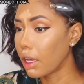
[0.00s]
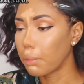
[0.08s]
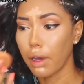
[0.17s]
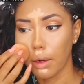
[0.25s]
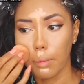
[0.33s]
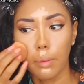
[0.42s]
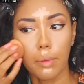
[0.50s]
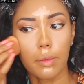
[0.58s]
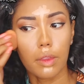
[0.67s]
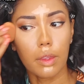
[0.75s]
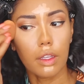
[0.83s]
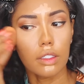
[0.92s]
Bottom.
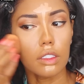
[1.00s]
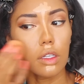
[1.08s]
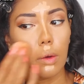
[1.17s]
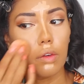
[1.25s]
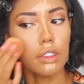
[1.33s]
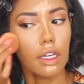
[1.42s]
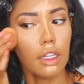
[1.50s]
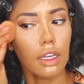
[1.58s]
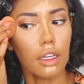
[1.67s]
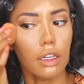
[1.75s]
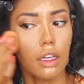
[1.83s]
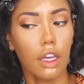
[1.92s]
And just go over. It's kind of
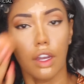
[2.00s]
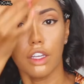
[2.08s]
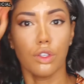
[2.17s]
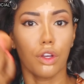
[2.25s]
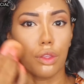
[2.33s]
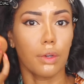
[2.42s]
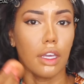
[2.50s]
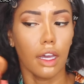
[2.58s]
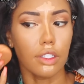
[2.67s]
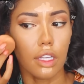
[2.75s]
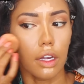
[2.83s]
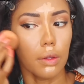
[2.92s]
like a, you know how you do your 3? I
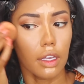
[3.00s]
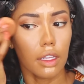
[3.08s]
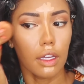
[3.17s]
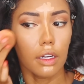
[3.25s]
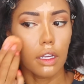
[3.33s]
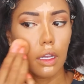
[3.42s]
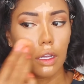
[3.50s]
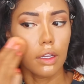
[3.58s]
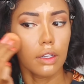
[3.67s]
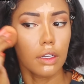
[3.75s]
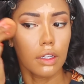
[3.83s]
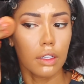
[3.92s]
just kind of go like that.
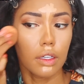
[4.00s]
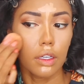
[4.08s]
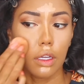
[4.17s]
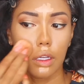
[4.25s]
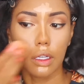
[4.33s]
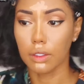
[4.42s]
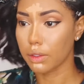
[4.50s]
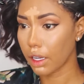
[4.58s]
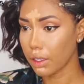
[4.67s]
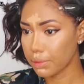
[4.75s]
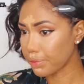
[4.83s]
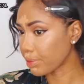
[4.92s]
Okay.
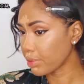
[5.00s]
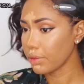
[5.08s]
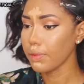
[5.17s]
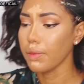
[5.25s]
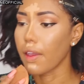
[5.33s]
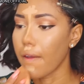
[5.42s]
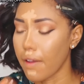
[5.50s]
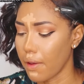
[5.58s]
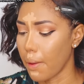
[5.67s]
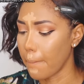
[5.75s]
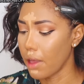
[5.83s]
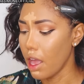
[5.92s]

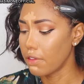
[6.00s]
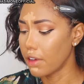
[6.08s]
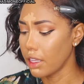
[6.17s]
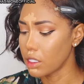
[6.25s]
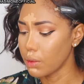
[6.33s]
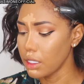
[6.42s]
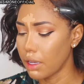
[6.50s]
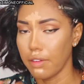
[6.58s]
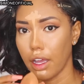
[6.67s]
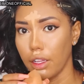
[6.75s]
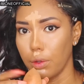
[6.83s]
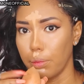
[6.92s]
Find that sweet spot. I have
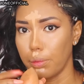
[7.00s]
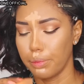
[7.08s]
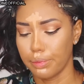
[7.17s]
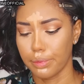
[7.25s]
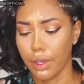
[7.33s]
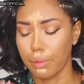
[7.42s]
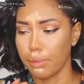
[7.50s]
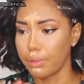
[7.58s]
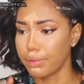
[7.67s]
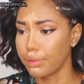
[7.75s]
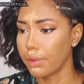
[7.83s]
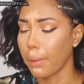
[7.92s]
like a little,
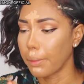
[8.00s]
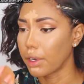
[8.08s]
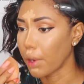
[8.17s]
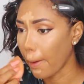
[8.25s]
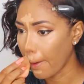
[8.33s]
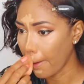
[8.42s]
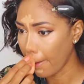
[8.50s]
whatever.